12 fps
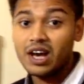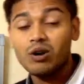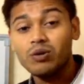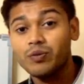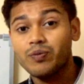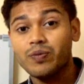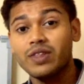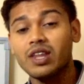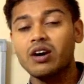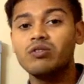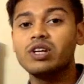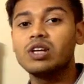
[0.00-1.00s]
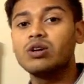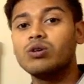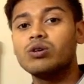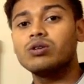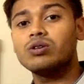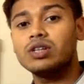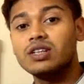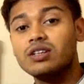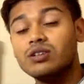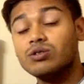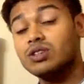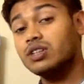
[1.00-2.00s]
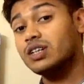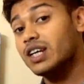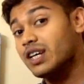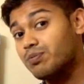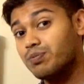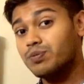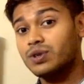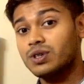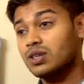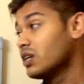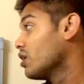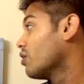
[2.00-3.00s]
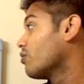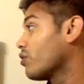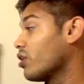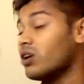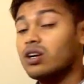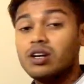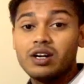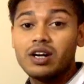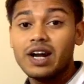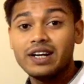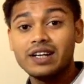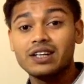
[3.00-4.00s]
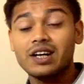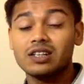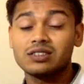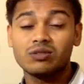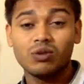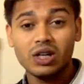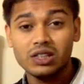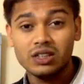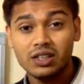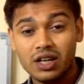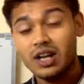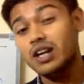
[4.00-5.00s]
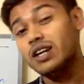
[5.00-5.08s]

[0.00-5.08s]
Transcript: Now we'll go into the deep for writing task 1